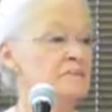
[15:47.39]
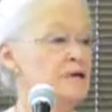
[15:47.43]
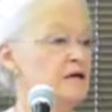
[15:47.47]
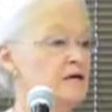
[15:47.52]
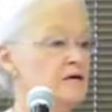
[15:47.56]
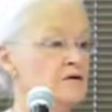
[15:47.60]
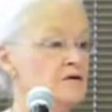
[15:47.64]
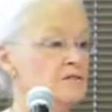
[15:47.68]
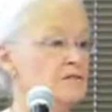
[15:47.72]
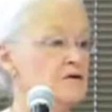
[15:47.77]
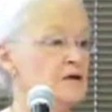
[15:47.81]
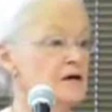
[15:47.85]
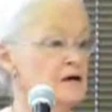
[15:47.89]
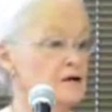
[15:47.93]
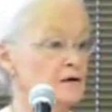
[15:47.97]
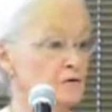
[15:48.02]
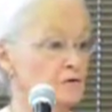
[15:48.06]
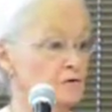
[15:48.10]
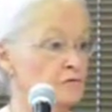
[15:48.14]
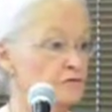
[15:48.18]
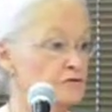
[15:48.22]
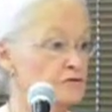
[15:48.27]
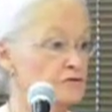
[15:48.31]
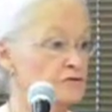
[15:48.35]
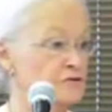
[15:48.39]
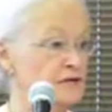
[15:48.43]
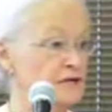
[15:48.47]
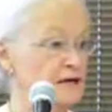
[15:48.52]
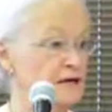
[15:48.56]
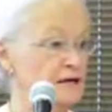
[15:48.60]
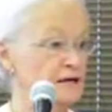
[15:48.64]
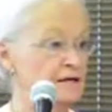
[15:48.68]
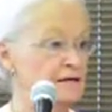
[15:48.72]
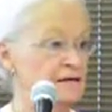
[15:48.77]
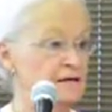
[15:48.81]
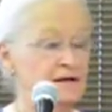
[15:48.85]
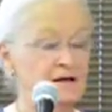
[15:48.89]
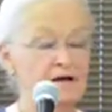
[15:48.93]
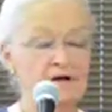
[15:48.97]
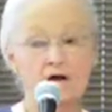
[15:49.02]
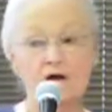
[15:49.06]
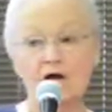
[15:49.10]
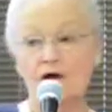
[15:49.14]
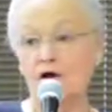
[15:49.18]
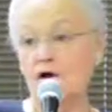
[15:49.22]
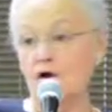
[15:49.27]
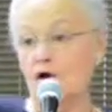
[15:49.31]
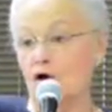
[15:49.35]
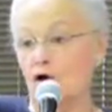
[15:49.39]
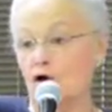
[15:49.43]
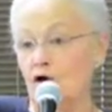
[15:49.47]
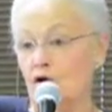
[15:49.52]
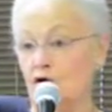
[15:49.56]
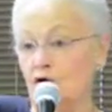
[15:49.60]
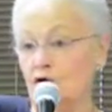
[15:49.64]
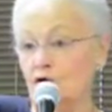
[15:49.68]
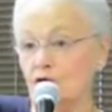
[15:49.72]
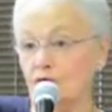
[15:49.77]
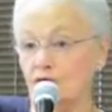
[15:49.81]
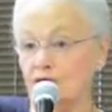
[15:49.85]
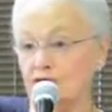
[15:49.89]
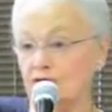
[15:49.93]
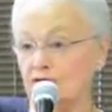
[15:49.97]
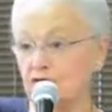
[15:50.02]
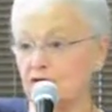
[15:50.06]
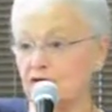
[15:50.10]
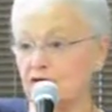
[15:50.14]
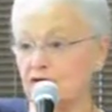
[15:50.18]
because you're visiting, you're in two